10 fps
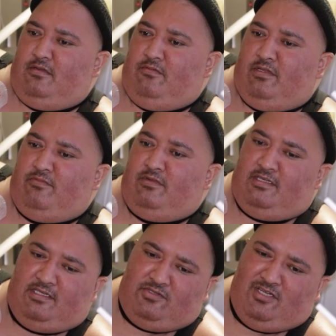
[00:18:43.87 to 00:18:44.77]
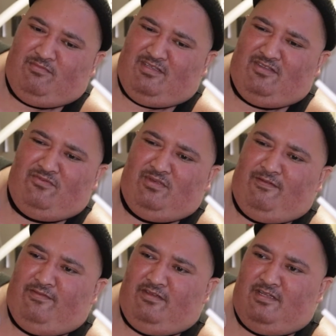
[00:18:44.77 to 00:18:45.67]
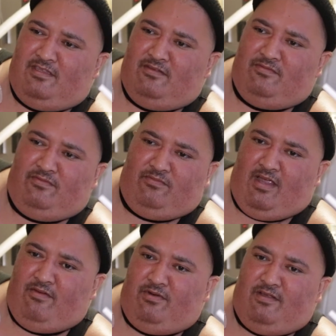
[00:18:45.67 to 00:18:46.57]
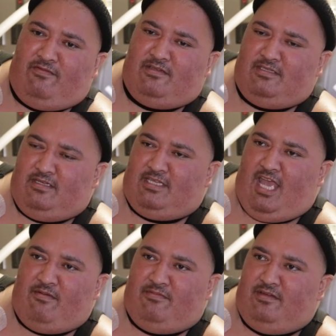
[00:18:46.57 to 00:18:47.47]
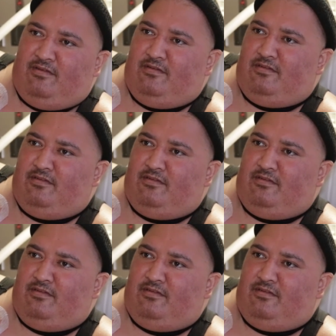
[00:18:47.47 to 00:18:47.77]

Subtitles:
with this treatment, you don't really feel nothing right whenever it's happening.